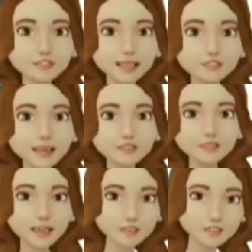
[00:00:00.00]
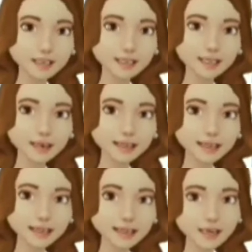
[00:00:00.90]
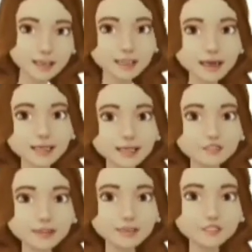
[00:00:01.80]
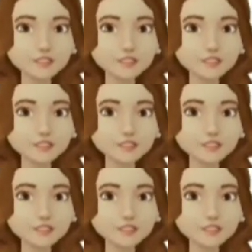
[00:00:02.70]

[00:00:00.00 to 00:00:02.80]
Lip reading: Once your friend is accepted, you're ready to chat.